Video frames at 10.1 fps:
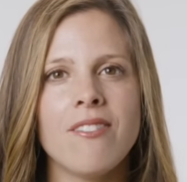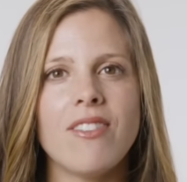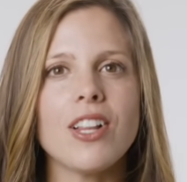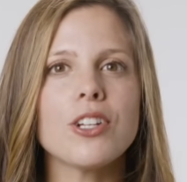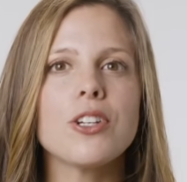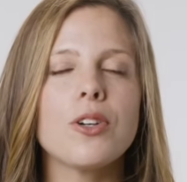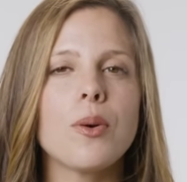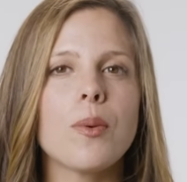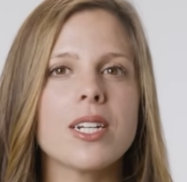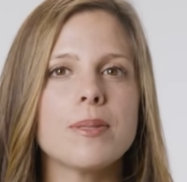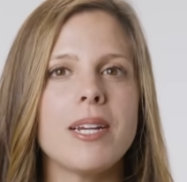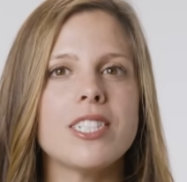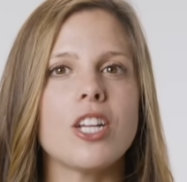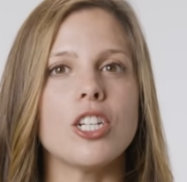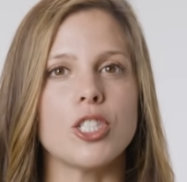Follow Google
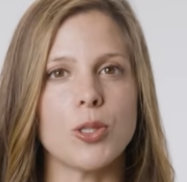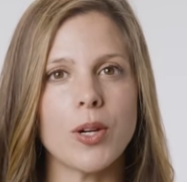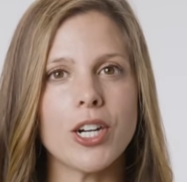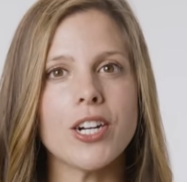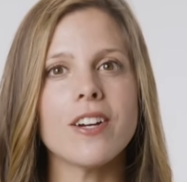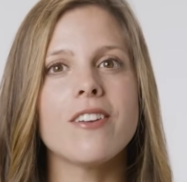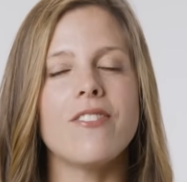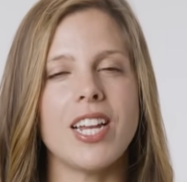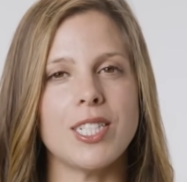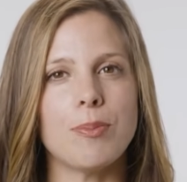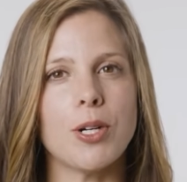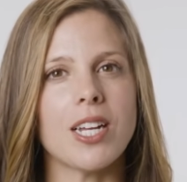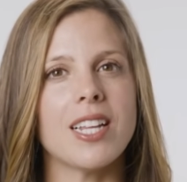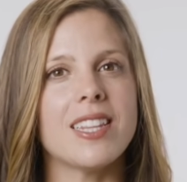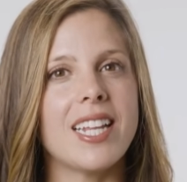Workspace on Twitter,
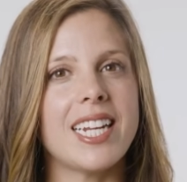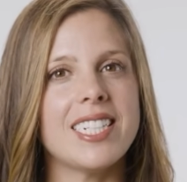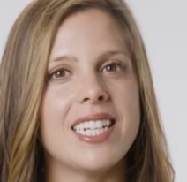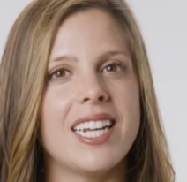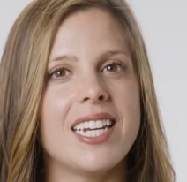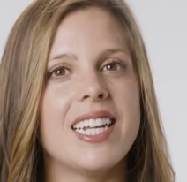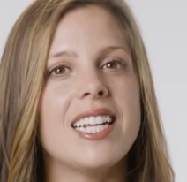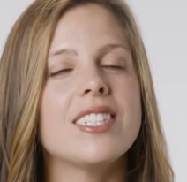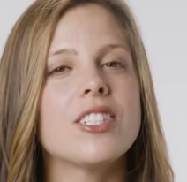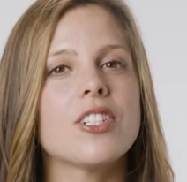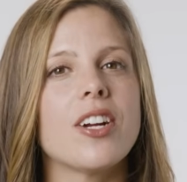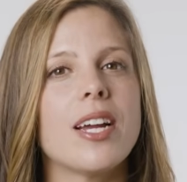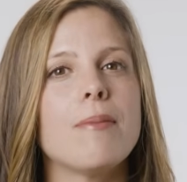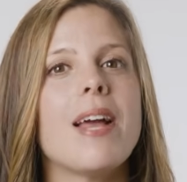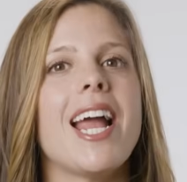Facebook, LinkedIn,
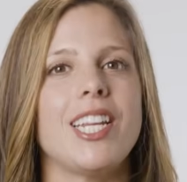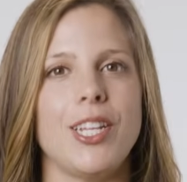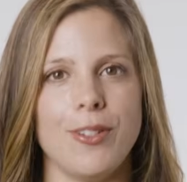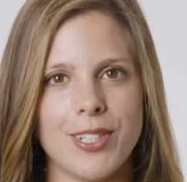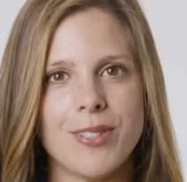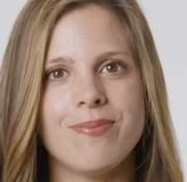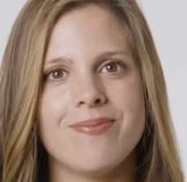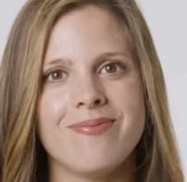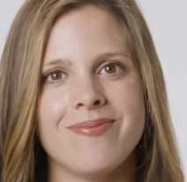Instagram, and YouTube.